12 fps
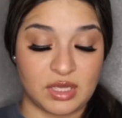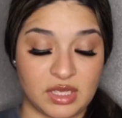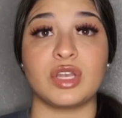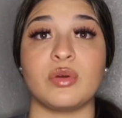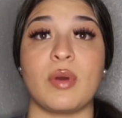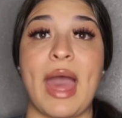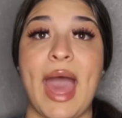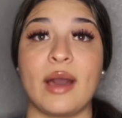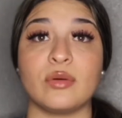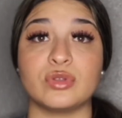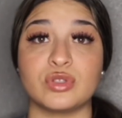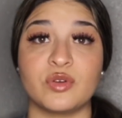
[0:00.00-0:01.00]
it do
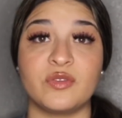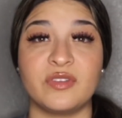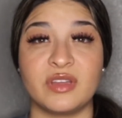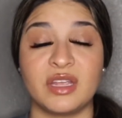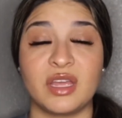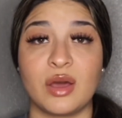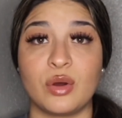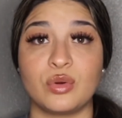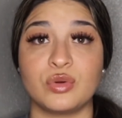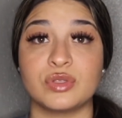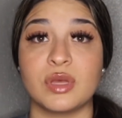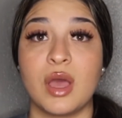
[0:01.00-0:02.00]
how-to videos.